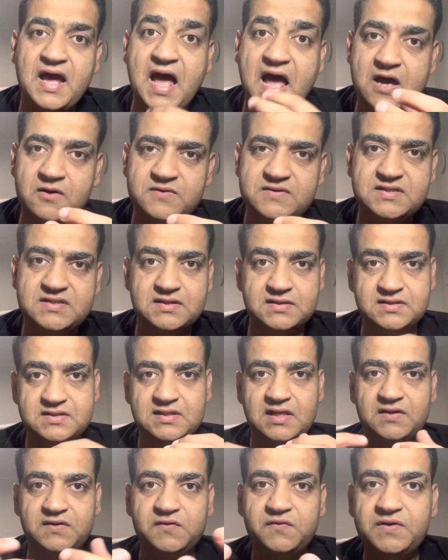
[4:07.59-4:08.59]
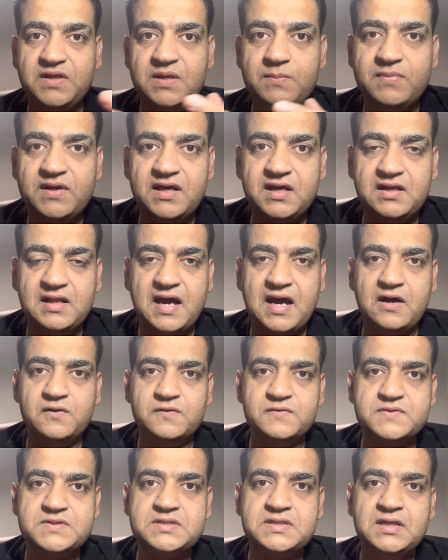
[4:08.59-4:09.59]
houses, a 3-bed
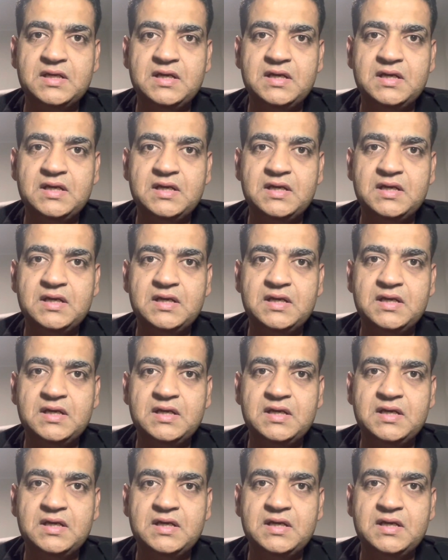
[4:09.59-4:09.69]
house,